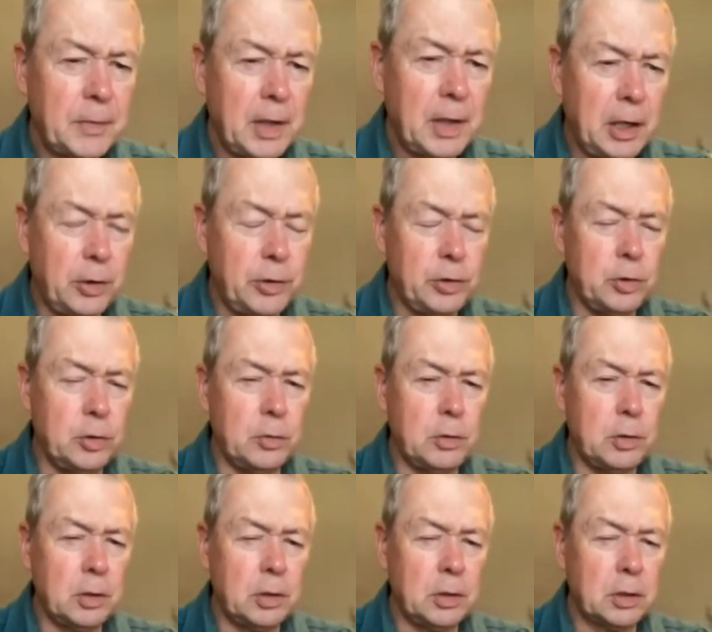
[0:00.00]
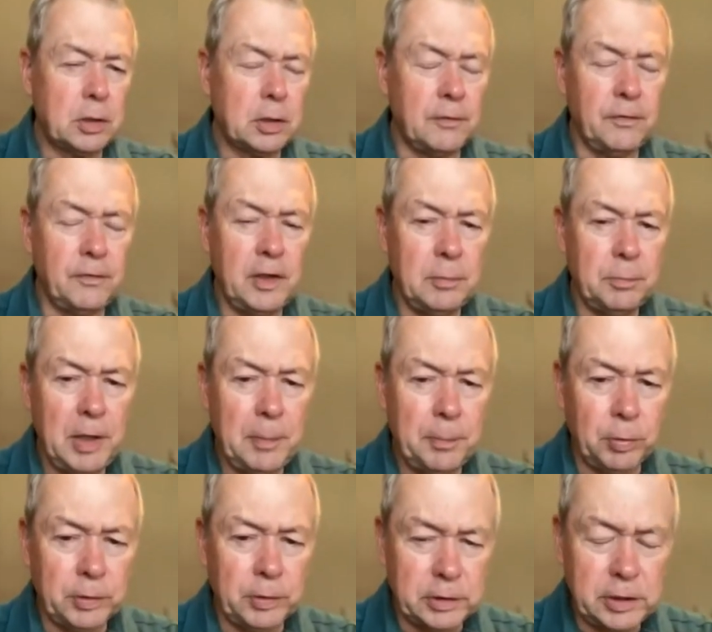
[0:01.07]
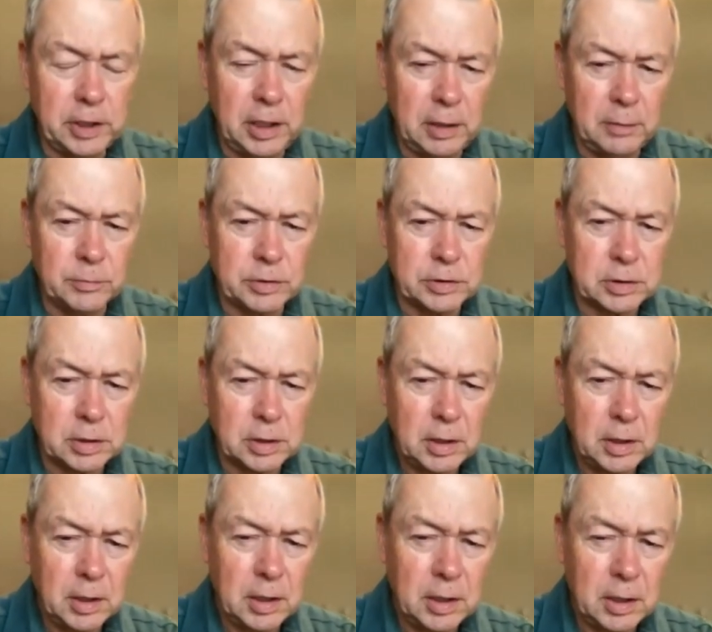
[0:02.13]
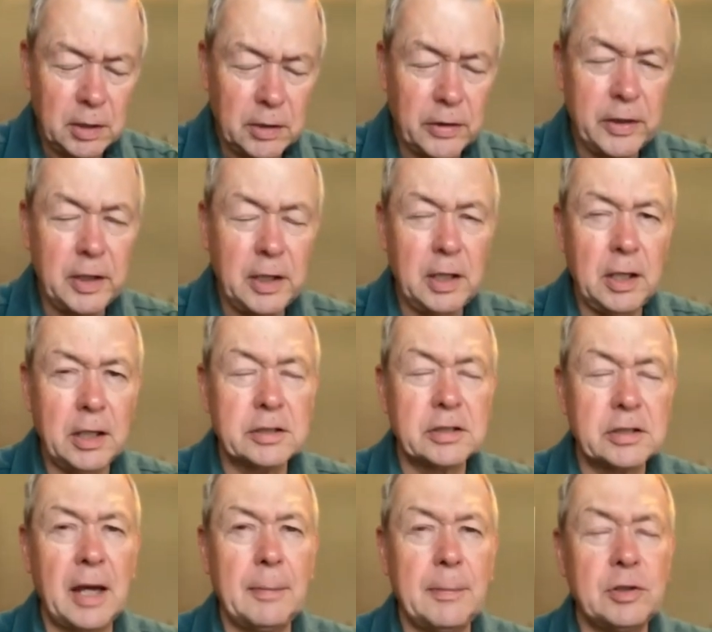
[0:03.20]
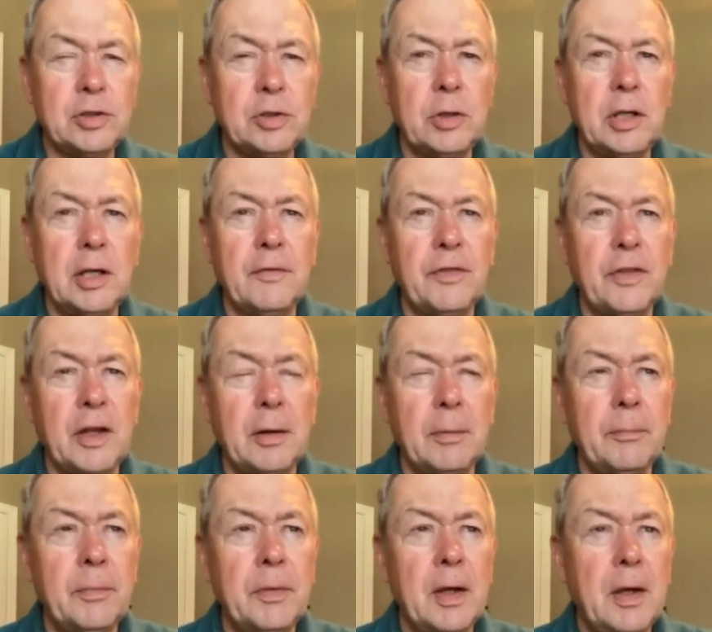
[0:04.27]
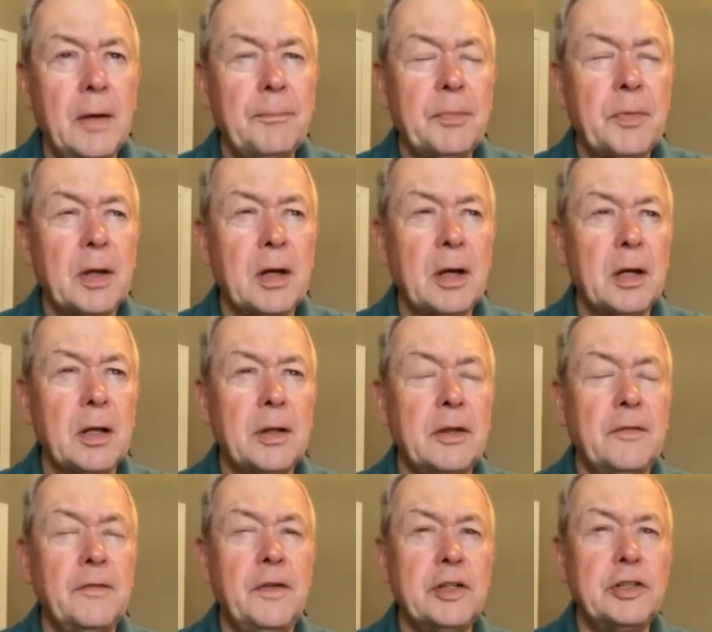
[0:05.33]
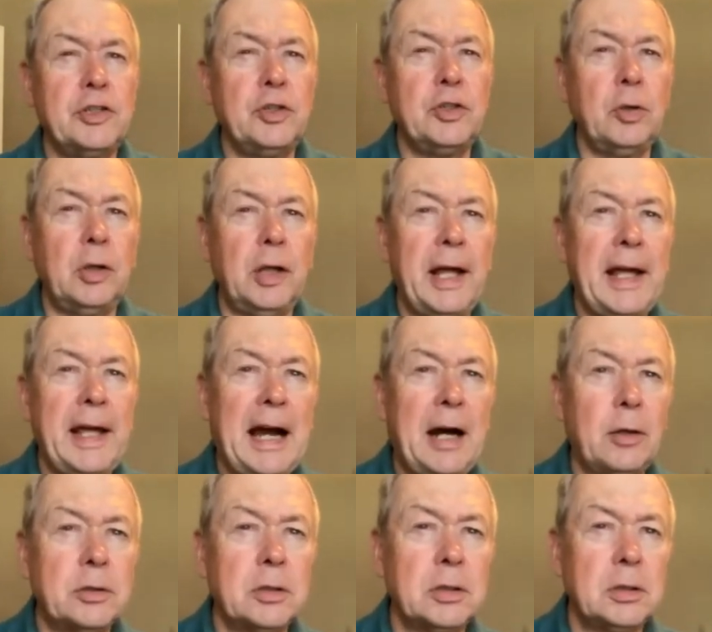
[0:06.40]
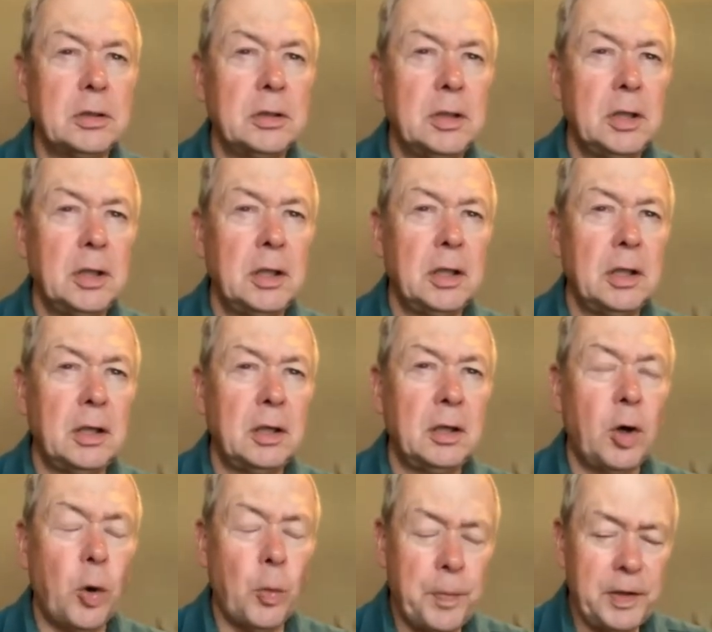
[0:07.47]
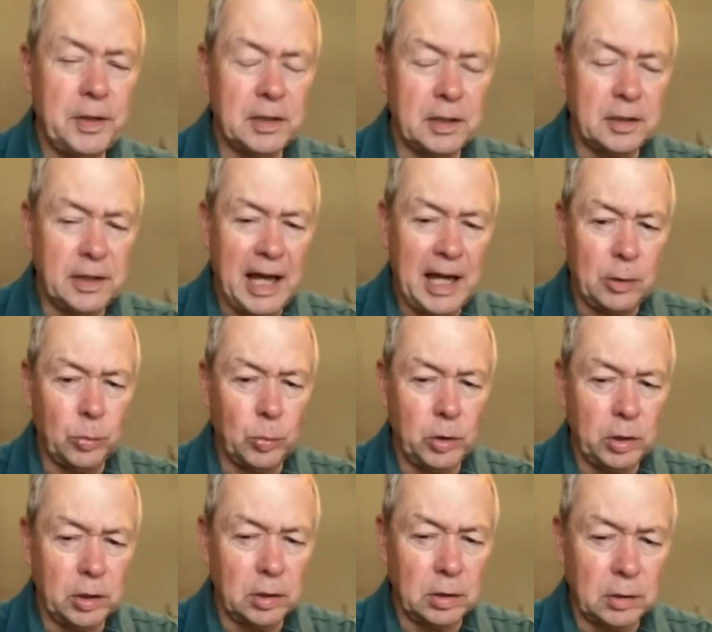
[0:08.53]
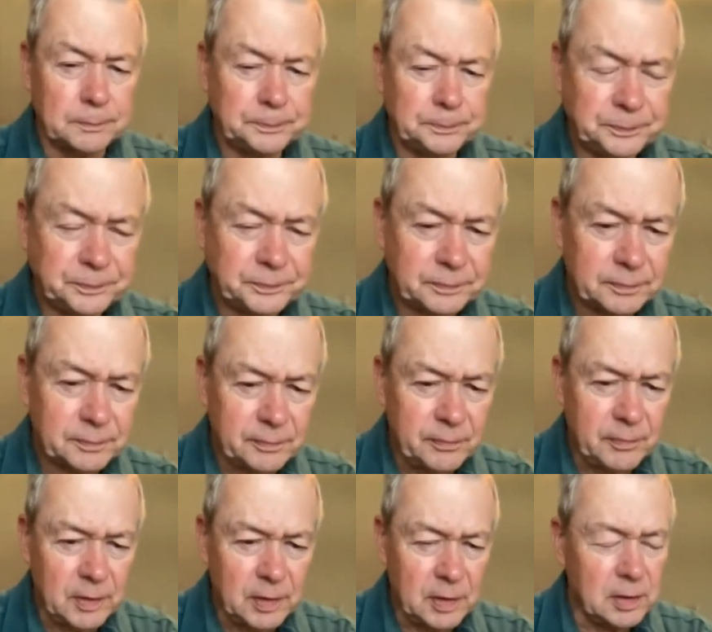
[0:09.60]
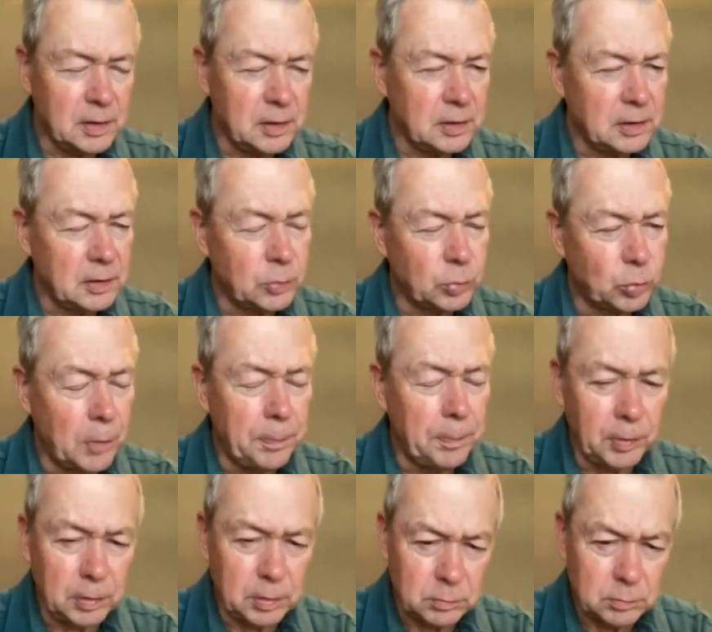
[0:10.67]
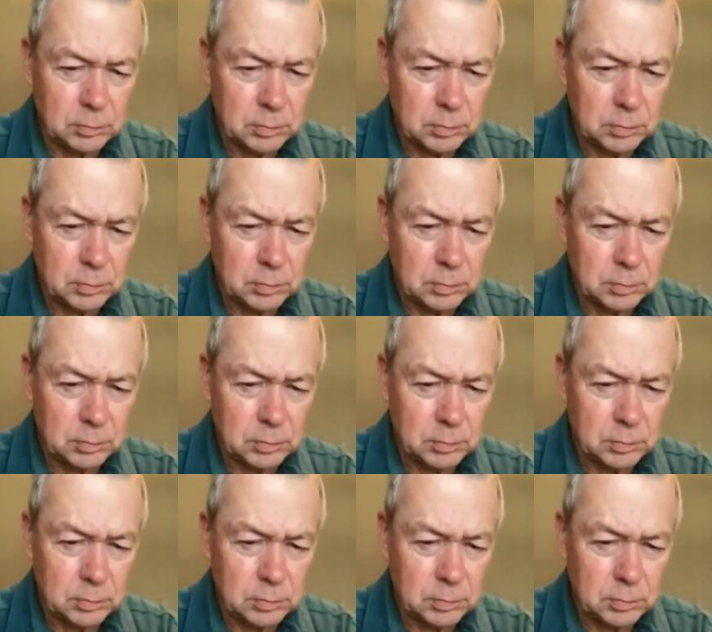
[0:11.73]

how you convene people in teams, the assignments you give them, the vision you lay out, hoping that will ripple.